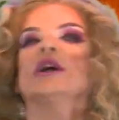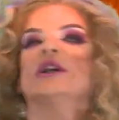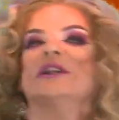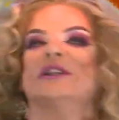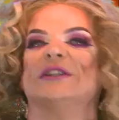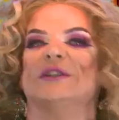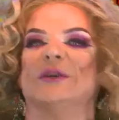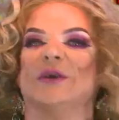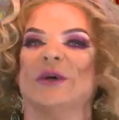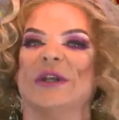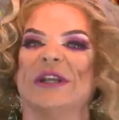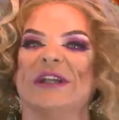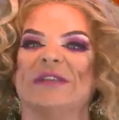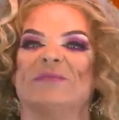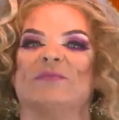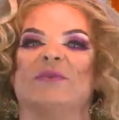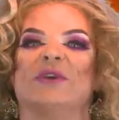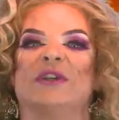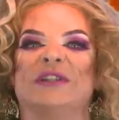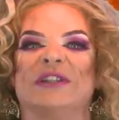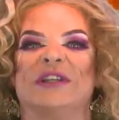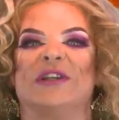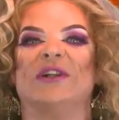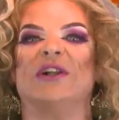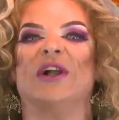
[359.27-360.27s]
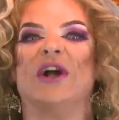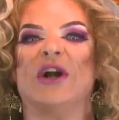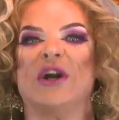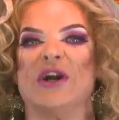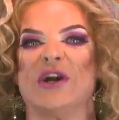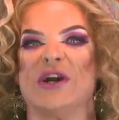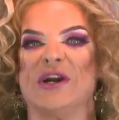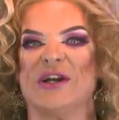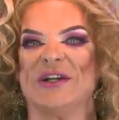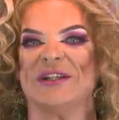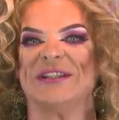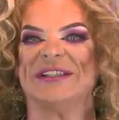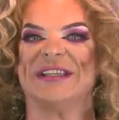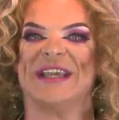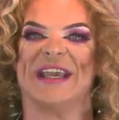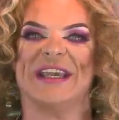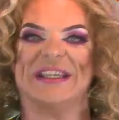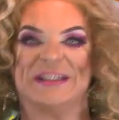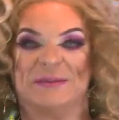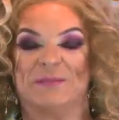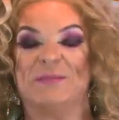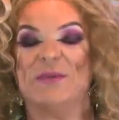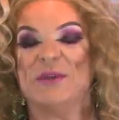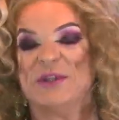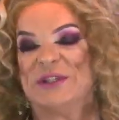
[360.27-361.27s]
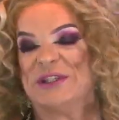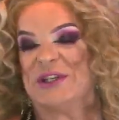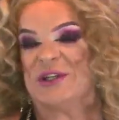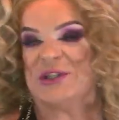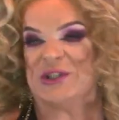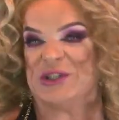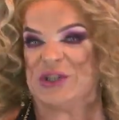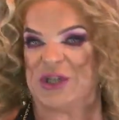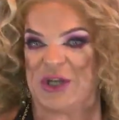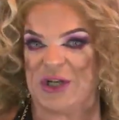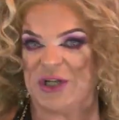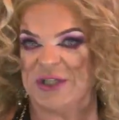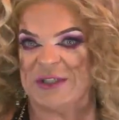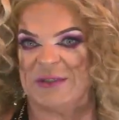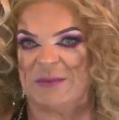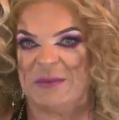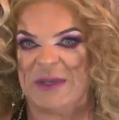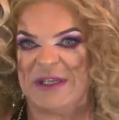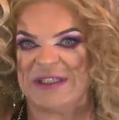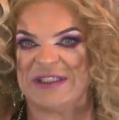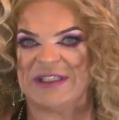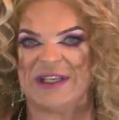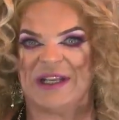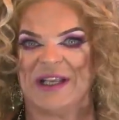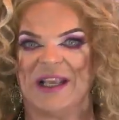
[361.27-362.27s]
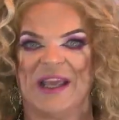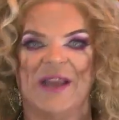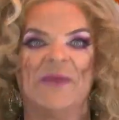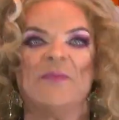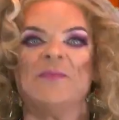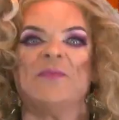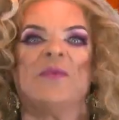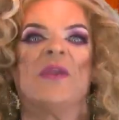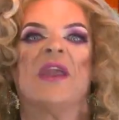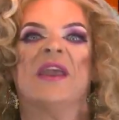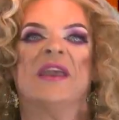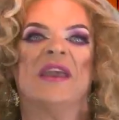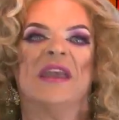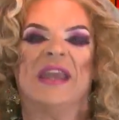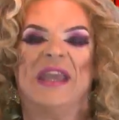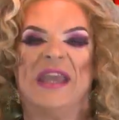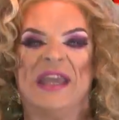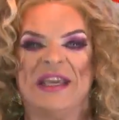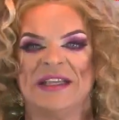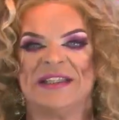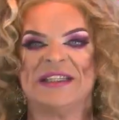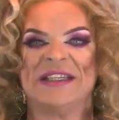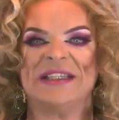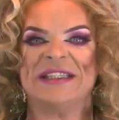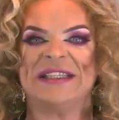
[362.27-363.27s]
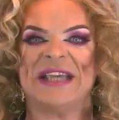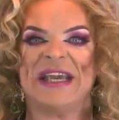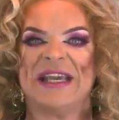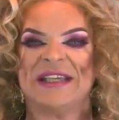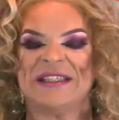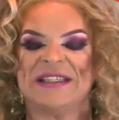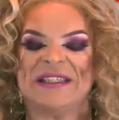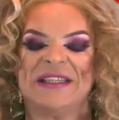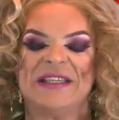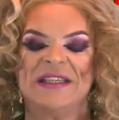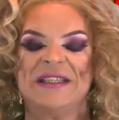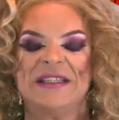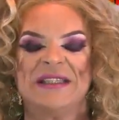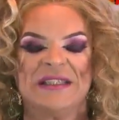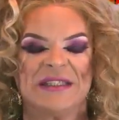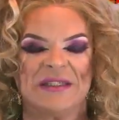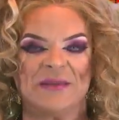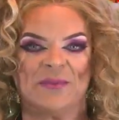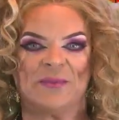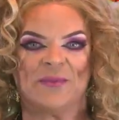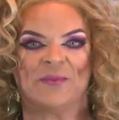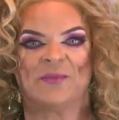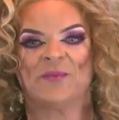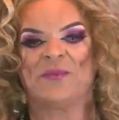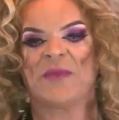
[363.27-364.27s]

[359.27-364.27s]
So it is musical hers. is musical chairs basically. Eight contestants,